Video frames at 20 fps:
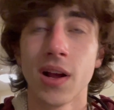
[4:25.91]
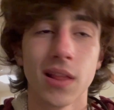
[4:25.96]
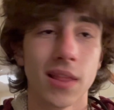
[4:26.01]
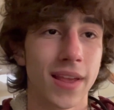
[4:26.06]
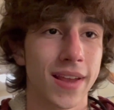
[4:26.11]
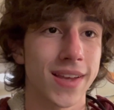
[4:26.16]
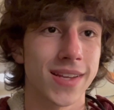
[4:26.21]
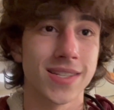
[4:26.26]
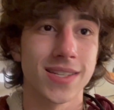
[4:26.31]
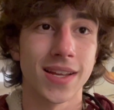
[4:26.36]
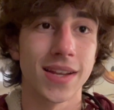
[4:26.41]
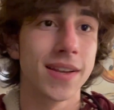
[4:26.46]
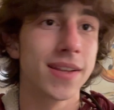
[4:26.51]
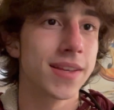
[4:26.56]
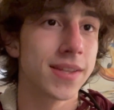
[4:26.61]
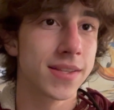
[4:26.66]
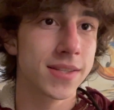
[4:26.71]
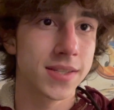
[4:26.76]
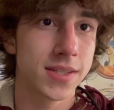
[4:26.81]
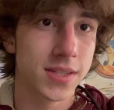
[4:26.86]
Like I said,
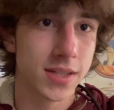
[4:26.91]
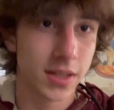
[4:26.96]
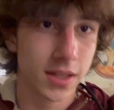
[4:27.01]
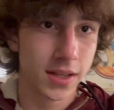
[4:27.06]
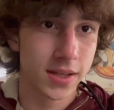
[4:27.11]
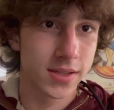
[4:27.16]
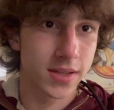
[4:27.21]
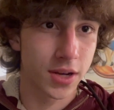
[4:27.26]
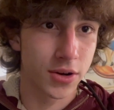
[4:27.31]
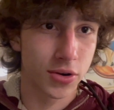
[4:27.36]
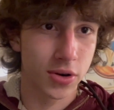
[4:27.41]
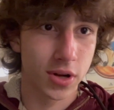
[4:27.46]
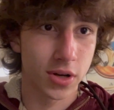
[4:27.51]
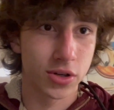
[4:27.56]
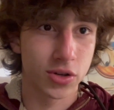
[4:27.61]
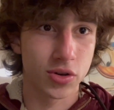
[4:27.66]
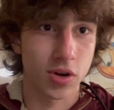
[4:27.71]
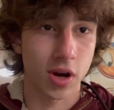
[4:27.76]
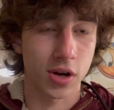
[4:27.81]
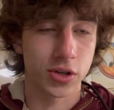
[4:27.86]
it still is under
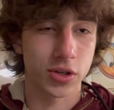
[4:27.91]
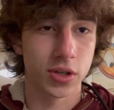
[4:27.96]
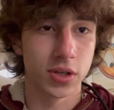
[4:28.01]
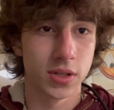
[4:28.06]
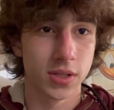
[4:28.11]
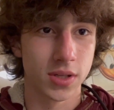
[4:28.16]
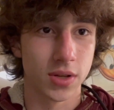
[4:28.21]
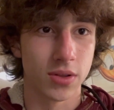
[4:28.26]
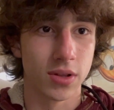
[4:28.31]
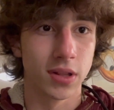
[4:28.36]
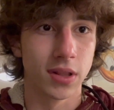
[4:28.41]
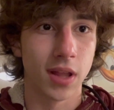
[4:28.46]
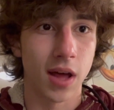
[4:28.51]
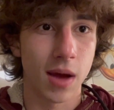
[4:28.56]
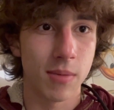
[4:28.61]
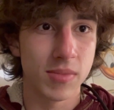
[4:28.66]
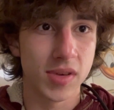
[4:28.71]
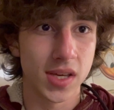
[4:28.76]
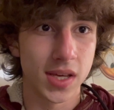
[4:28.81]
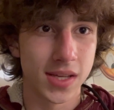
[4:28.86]
construction, so the
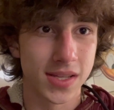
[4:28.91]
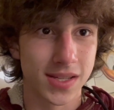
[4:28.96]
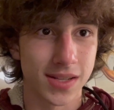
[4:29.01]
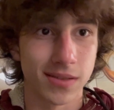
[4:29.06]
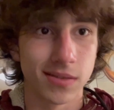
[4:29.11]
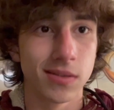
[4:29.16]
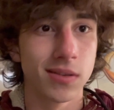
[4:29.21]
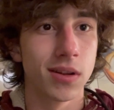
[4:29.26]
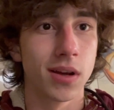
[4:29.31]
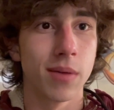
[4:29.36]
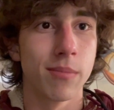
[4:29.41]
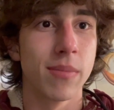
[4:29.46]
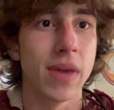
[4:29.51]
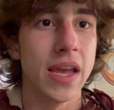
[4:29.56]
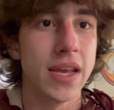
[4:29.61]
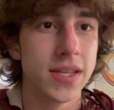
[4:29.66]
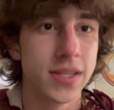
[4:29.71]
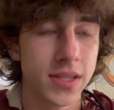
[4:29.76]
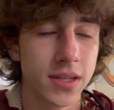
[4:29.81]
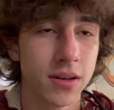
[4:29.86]
lobby isn't
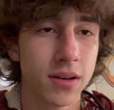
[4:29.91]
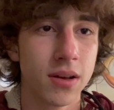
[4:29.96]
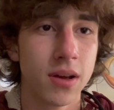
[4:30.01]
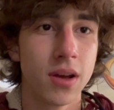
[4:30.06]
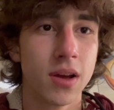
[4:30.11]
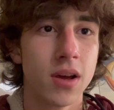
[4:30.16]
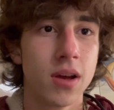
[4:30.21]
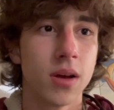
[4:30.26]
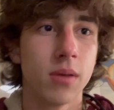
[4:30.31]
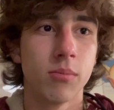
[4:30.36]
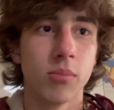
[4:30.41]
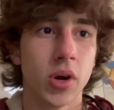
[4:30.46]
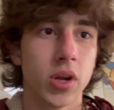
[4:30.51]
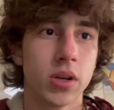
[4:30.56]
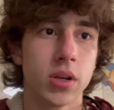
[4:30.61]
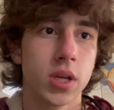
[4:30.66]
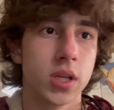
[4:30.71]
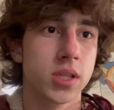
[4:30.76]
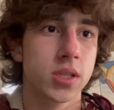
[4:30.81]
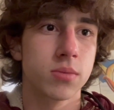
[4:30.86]
amazing, but
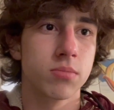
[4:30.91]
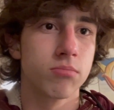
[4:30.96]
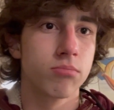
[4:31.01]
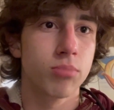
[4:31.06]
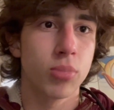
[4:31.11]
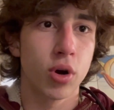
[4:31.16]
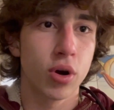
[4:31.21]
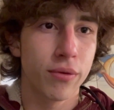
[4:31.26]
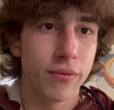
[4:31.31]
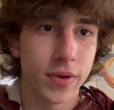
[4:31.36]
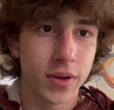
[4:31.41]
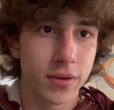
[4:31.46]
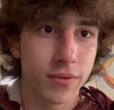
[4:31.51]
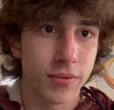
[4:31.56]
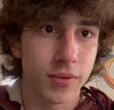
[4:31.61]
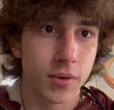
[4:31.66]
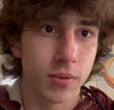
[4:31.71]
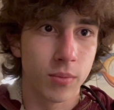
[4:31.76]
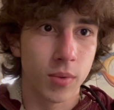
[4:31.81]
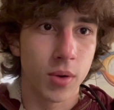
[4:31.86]
it's perfect
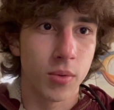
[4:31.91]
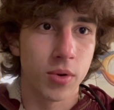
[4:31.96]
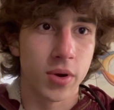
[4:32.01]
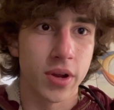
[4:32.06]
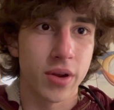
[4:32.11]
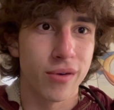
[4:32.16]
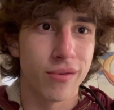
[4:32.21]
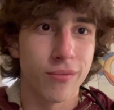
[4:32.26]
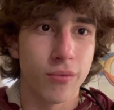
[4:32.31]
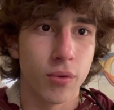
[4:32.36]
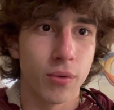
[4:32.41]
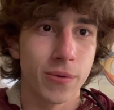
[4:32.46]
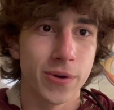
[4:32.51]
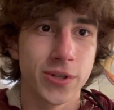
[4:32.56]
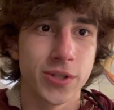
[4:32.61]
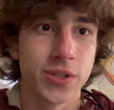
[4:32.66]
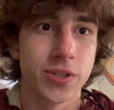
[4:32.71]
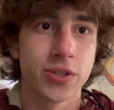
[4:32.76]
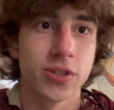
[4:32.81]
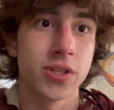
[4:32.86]
for what we're here for,
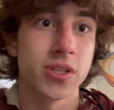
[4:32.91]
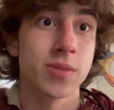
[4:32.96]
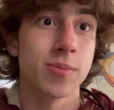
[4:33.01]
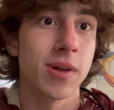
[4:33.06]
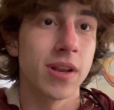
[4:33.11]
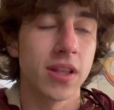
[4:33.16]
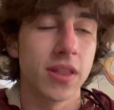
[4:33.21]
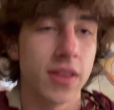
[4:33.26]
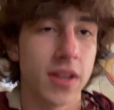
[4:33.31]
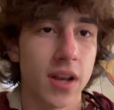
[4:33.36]
which is just spending the